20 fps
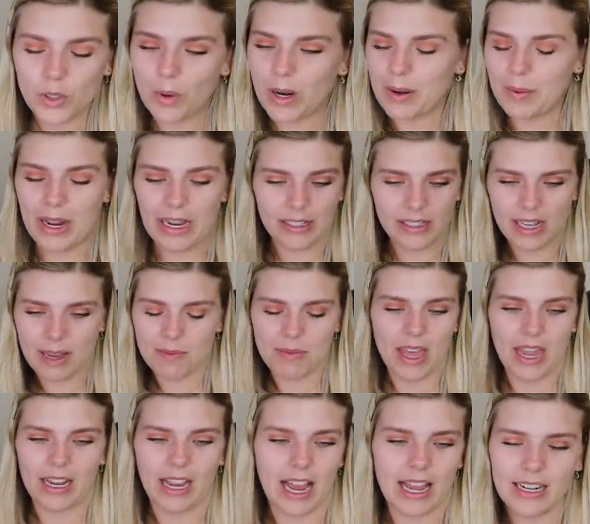So anyway, same
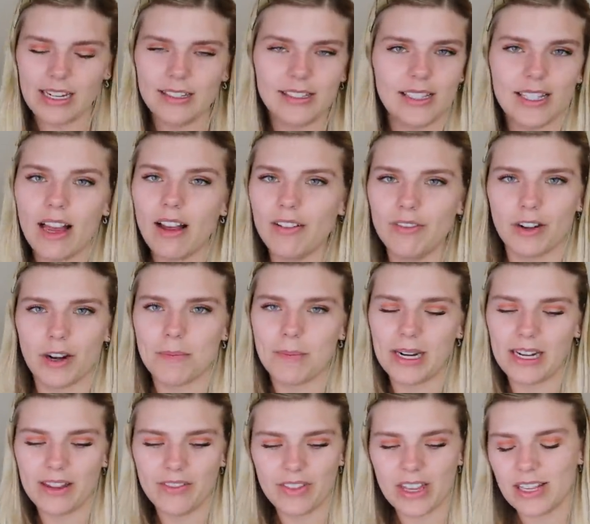thing. I didn't sell very
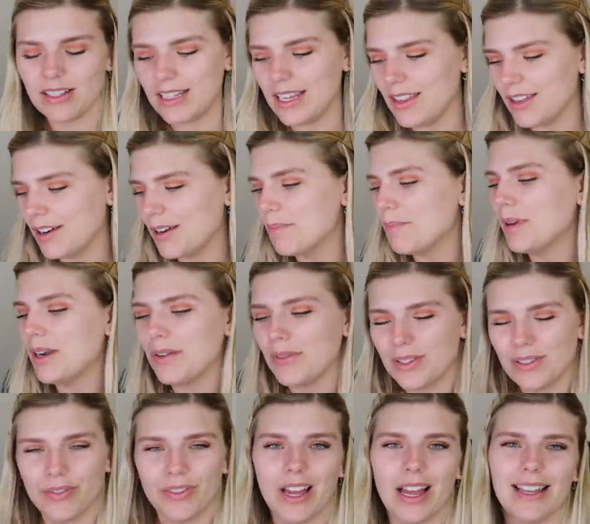many of these either, but it
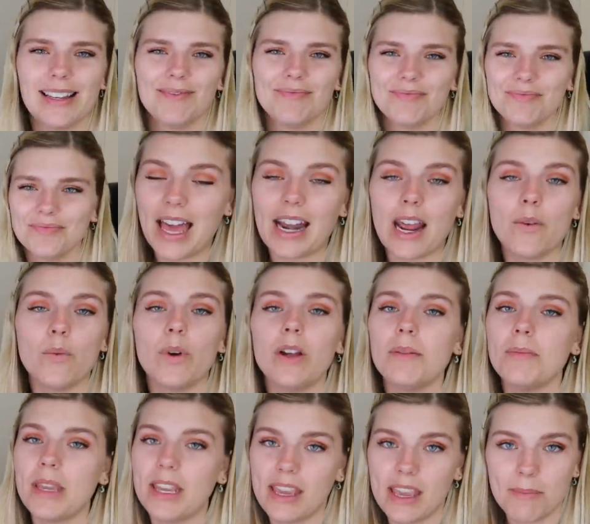was fun, and I
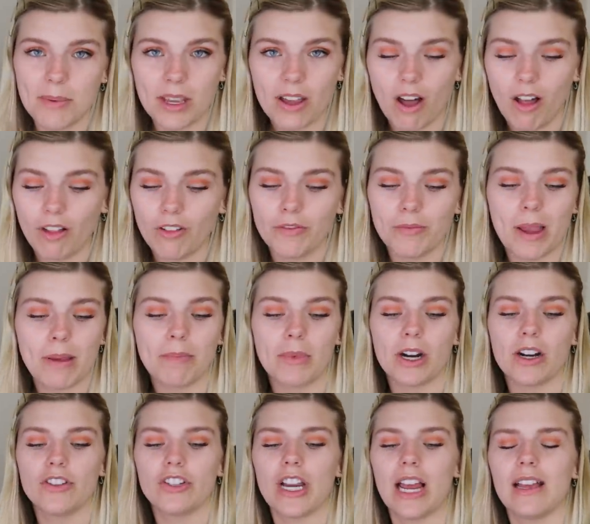will be keeping all of my
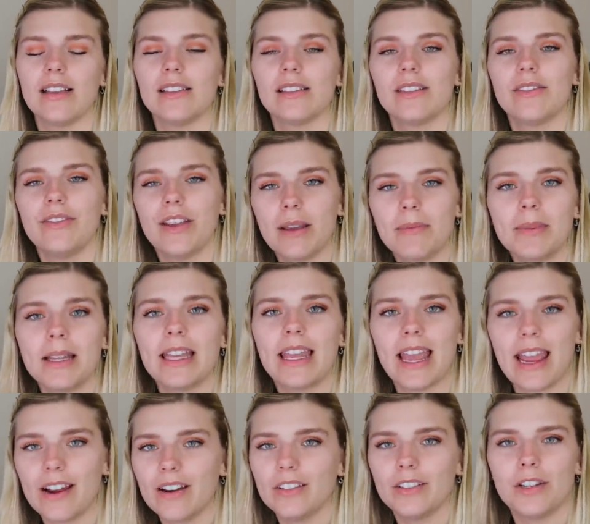merch as family
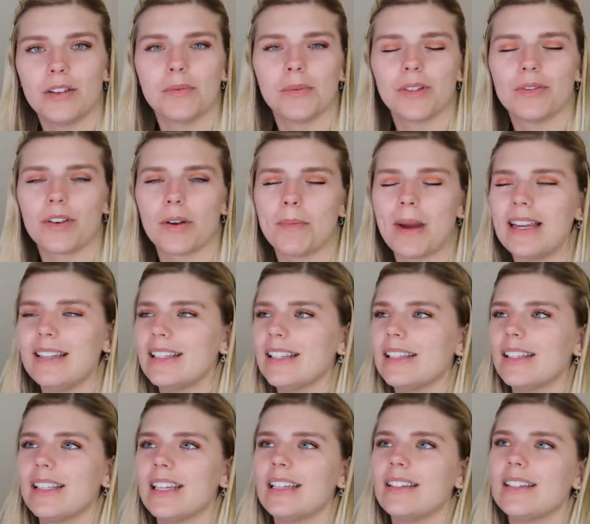heirlooms for my
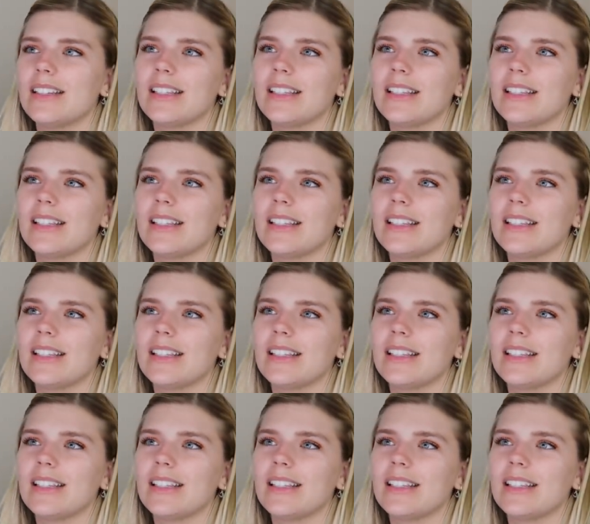distant